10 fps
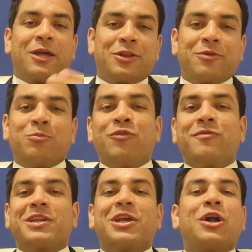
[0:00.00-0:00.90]
remove
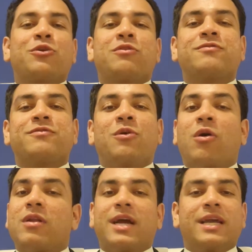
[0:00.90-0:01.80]
and cut off
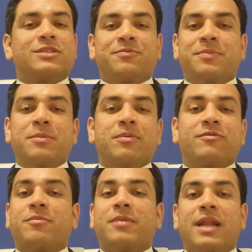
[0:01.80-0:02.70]
all kinds of people
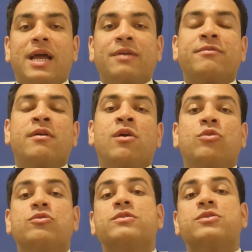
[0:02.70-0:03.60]
from my life
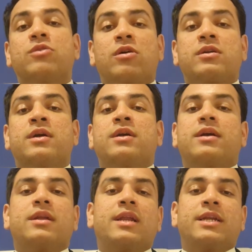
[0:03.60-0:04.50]
who were not
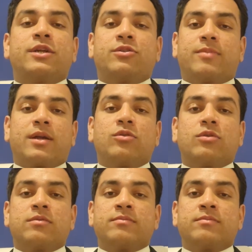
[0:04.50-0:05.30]
related to my goal.